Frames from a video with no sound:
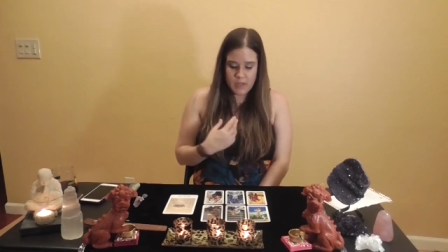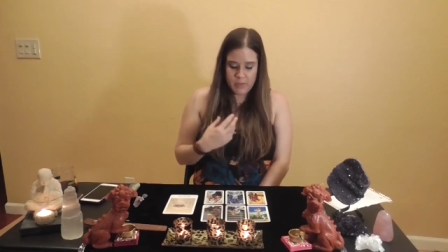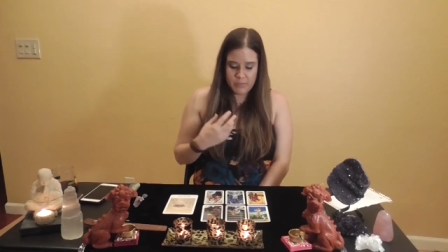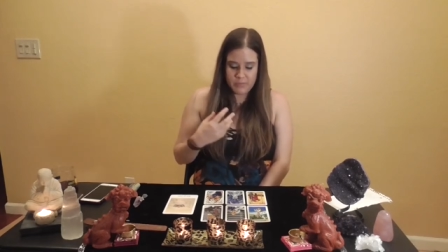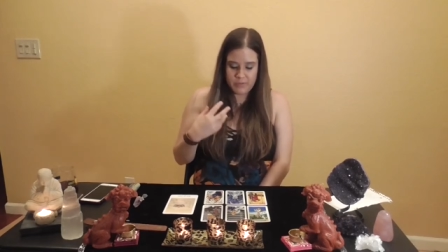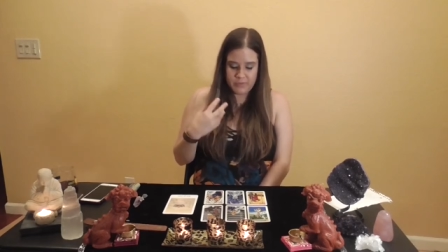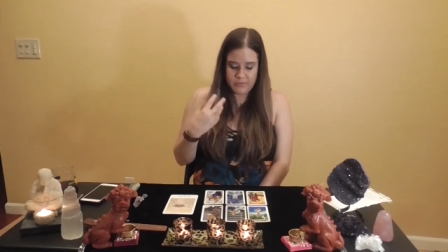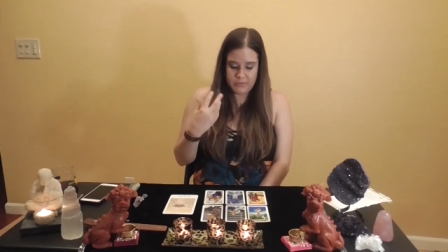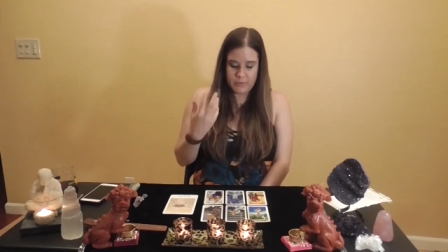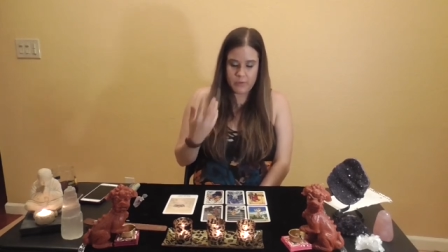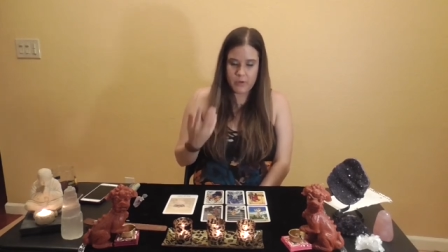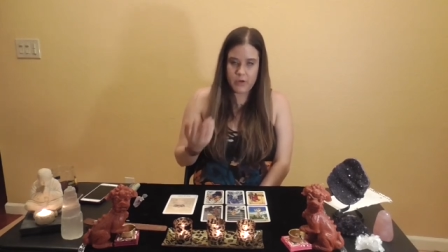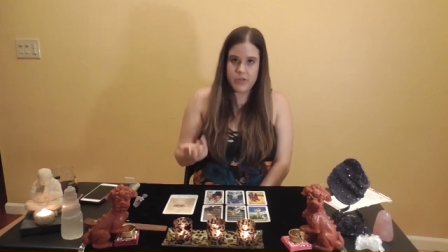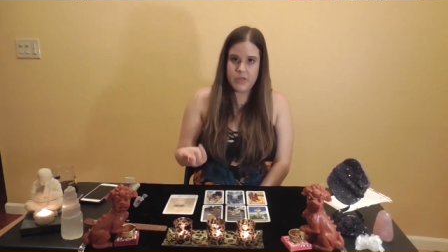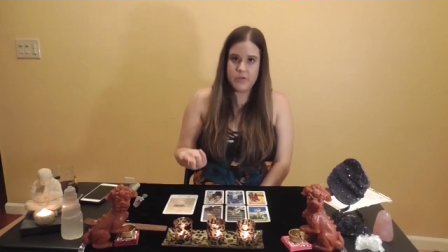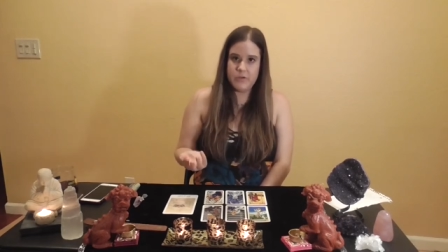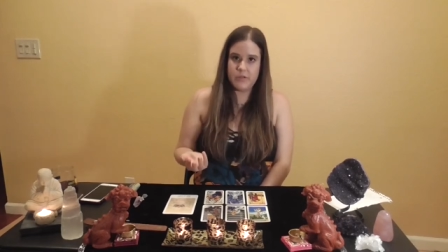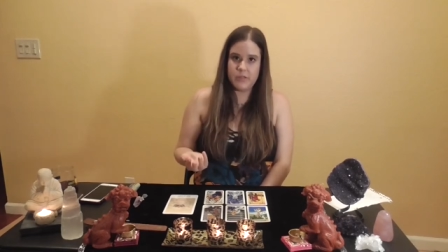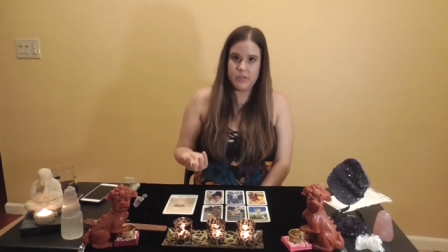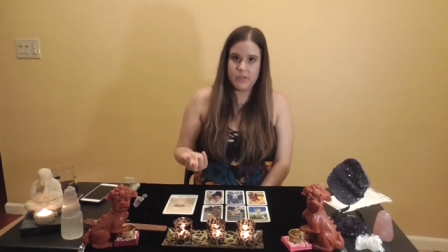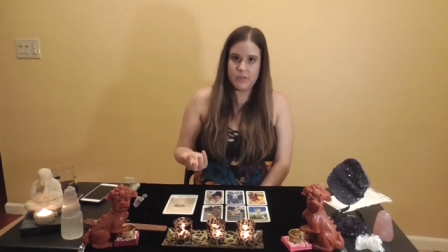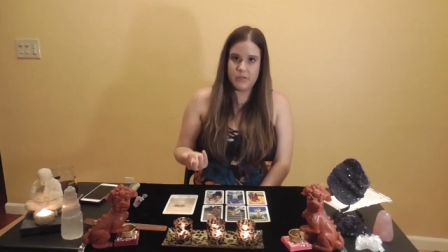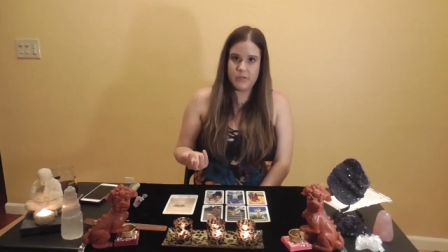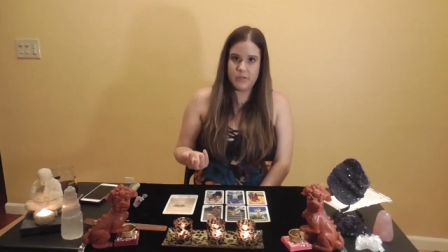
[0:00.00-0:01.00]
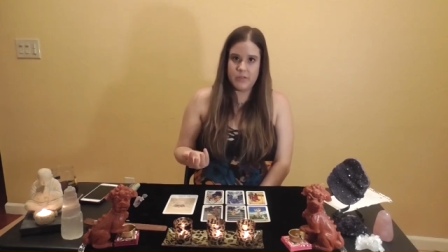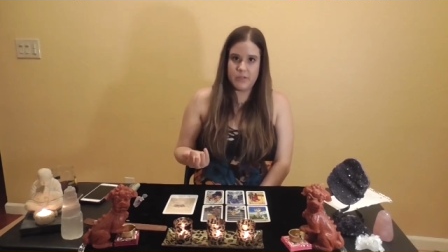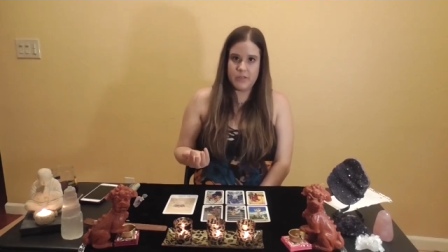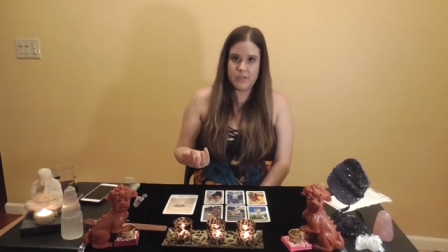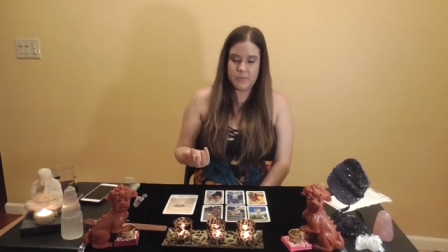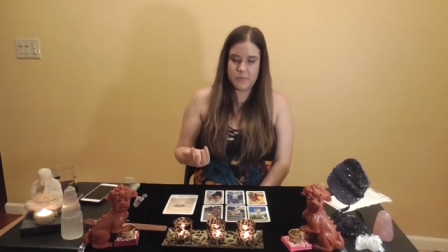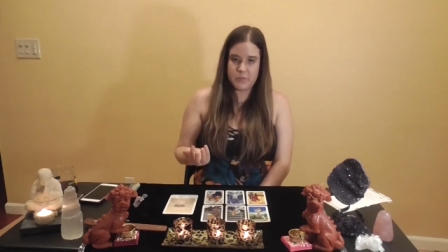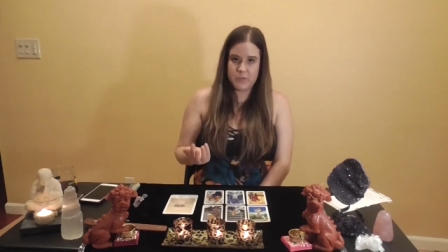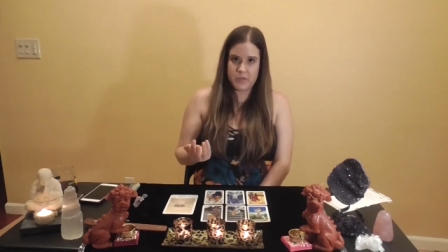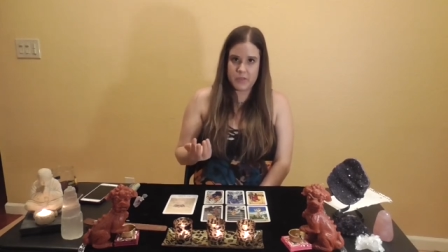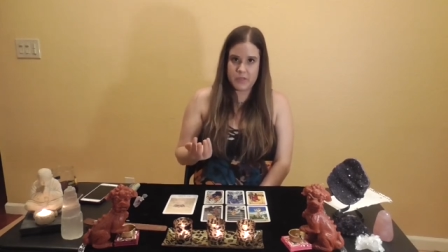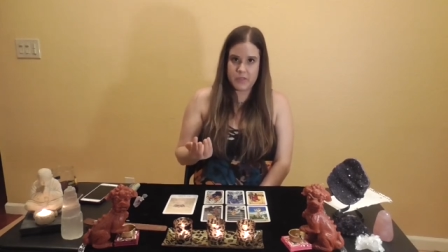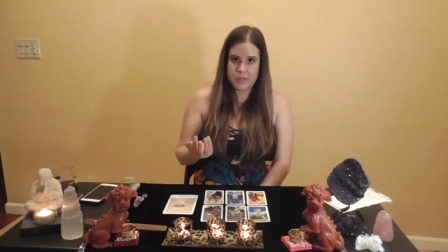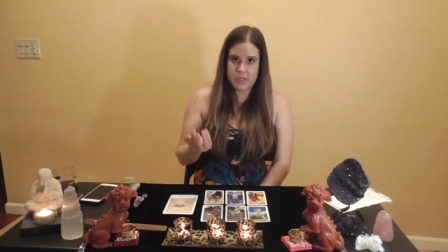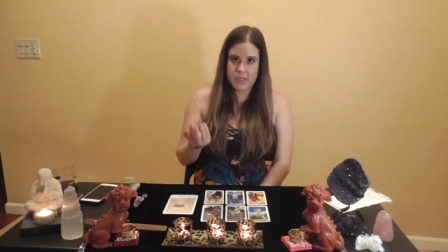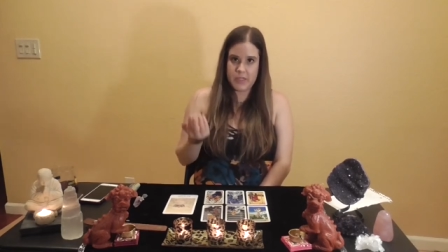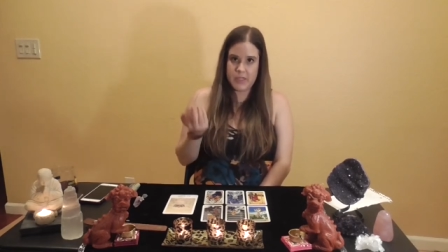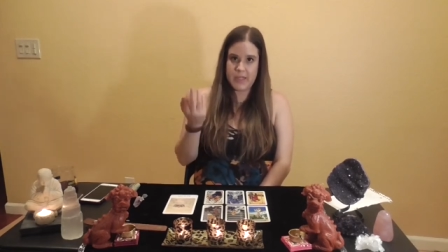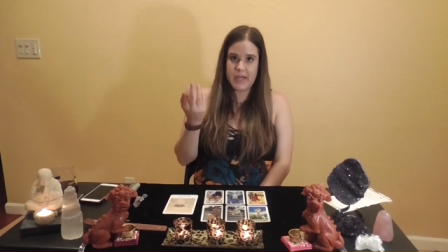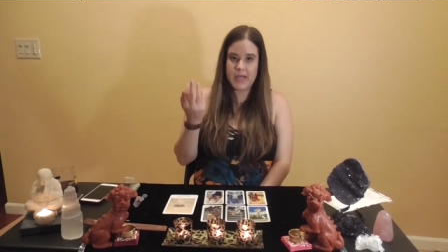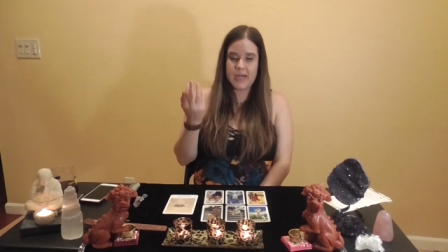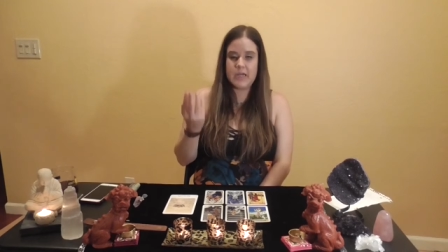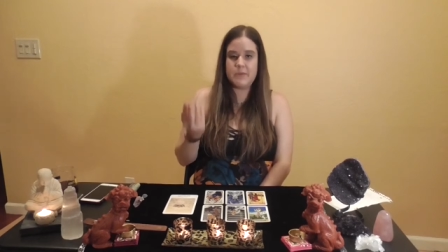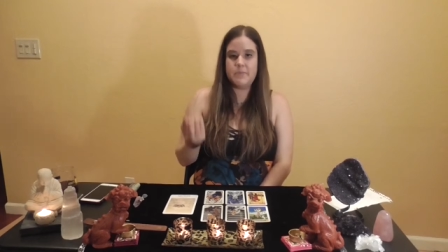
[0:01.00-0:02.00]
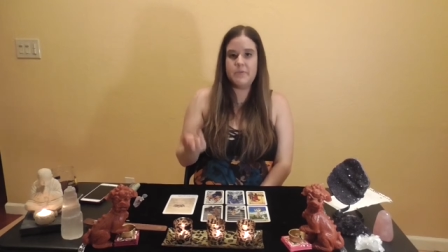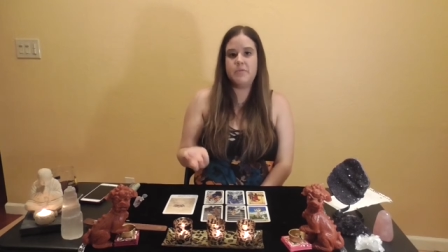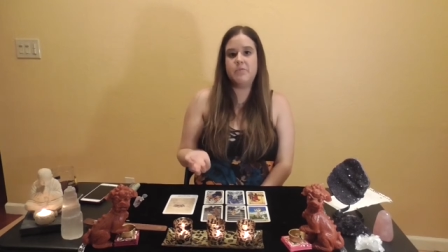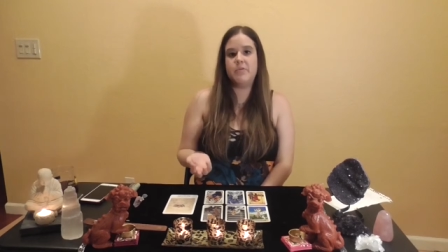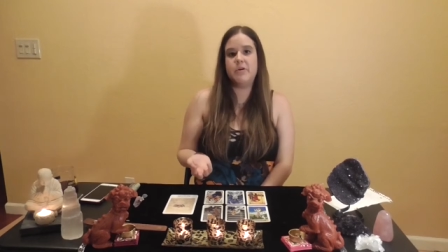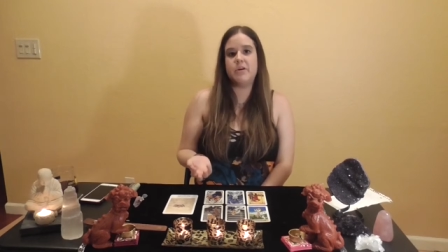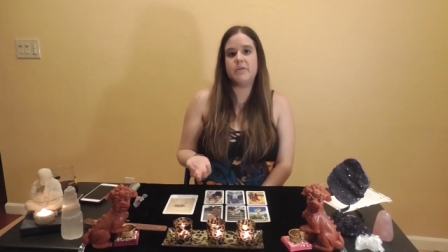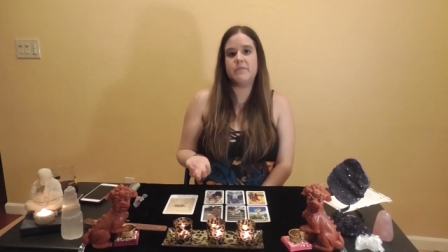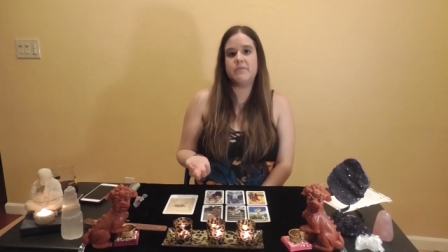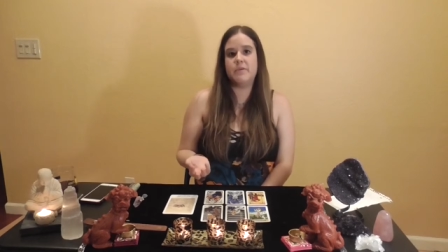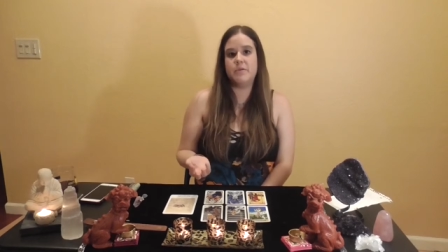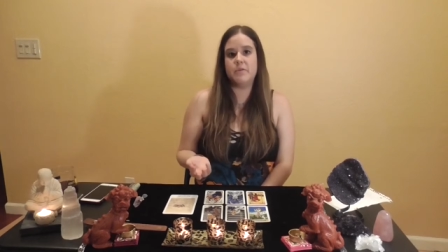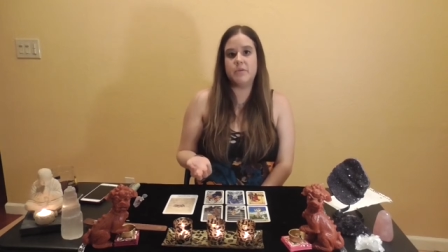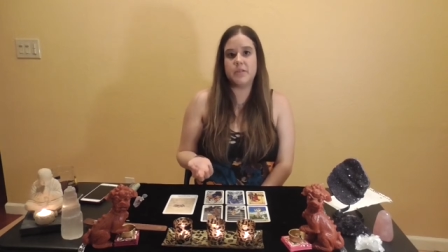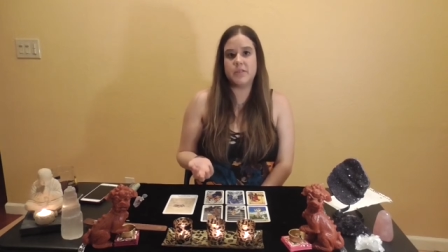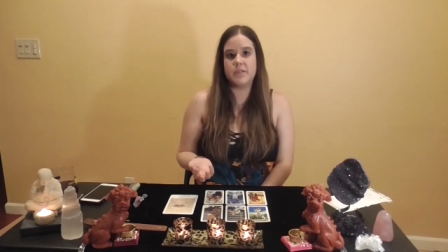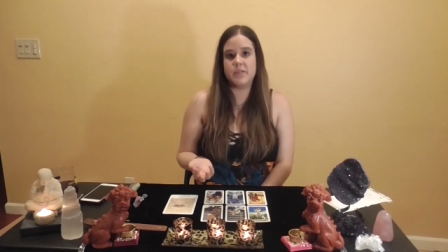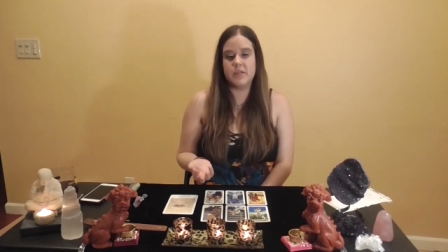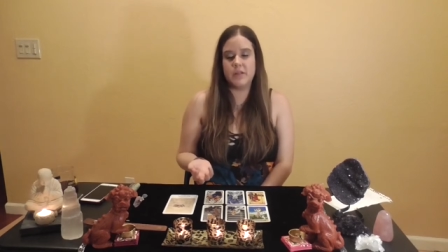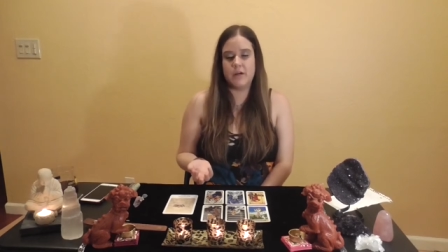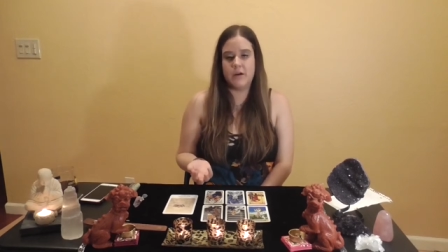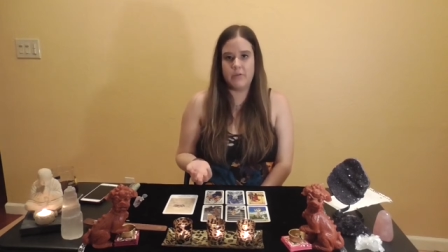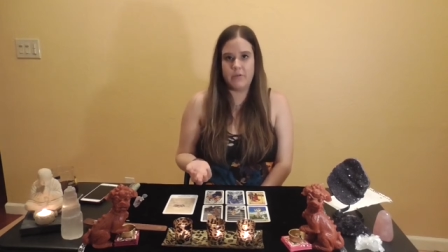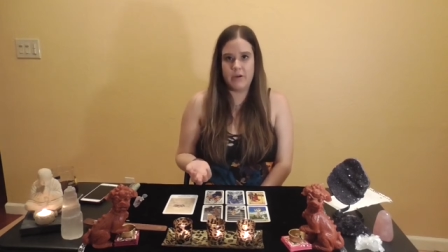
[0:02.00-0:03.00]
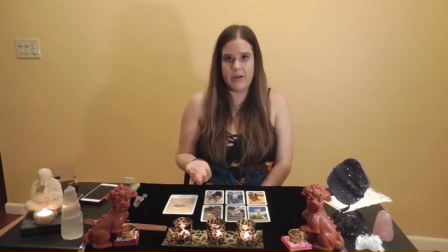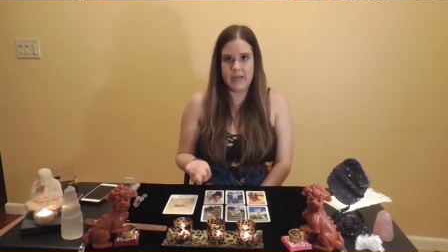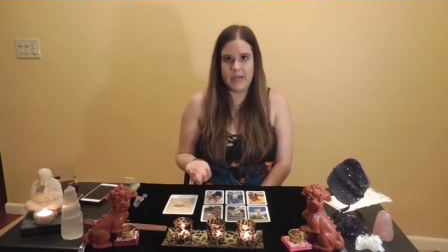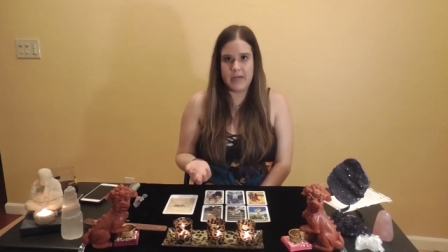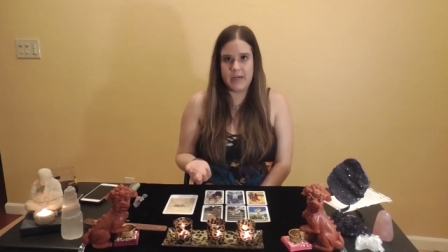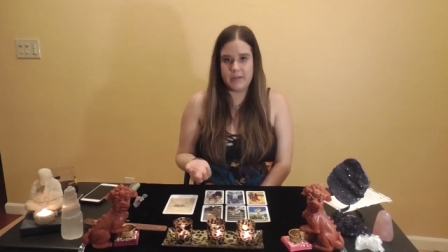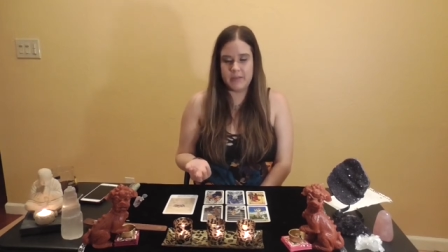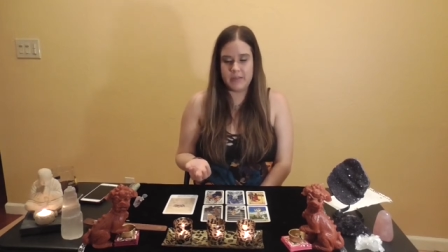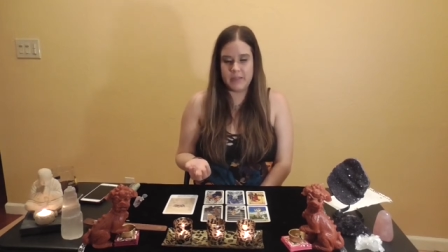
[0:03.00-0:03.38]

before you can go to this person. And that could be what you're focusing on right now,